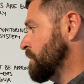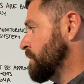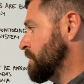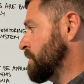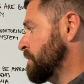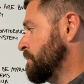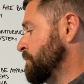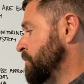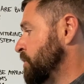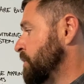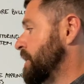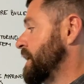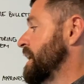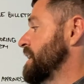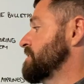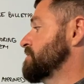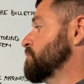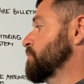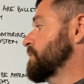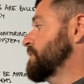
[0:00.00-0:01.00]

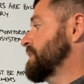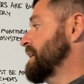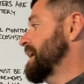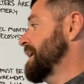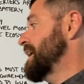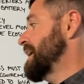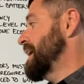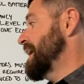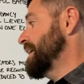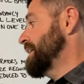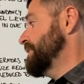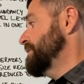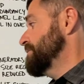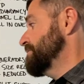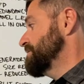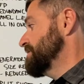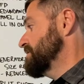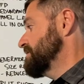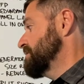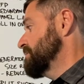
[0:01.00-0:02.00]
communicates with that IQ
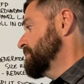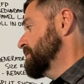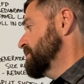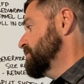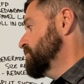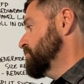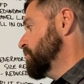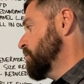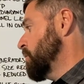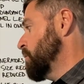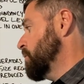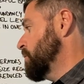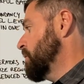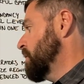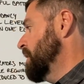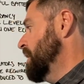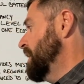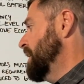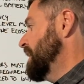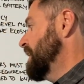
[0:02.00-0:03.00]
system
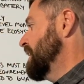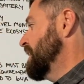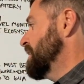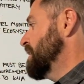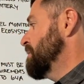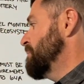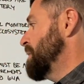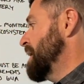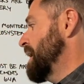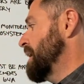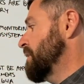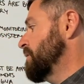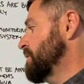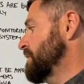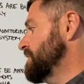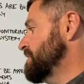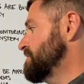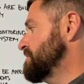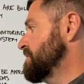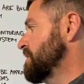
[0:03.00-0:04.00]
controller and the
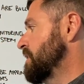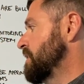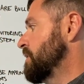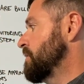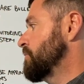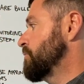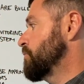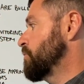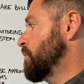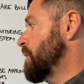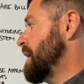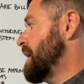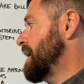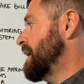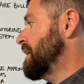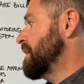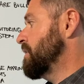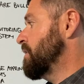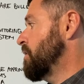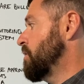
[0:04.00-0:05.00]
batteries through
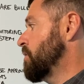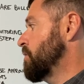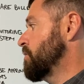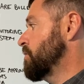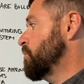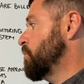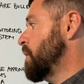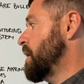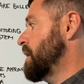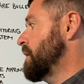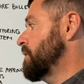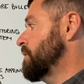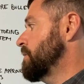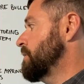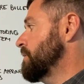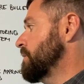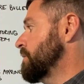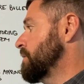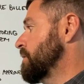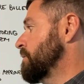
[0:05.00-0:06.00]

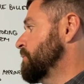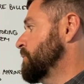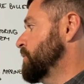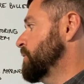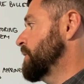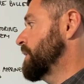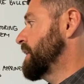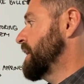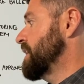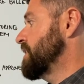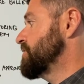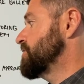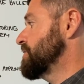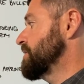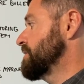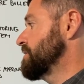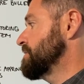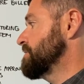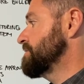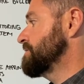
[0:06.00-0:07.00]
hardwired
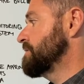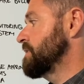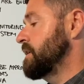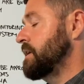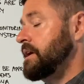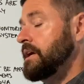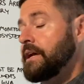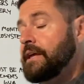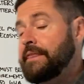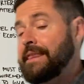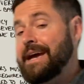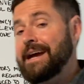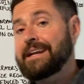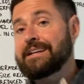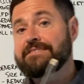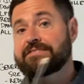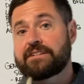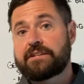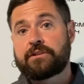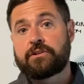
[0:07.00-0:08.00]
communications. And that
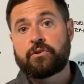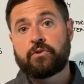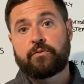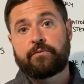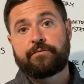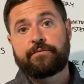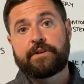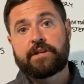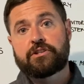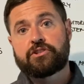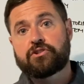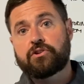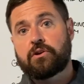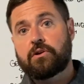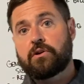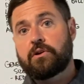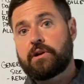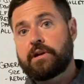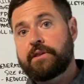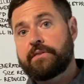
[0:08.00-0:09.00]
is a new
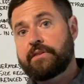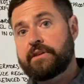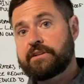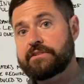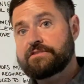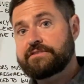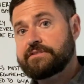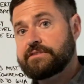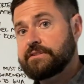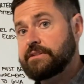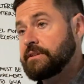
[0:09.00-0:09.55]
feature in this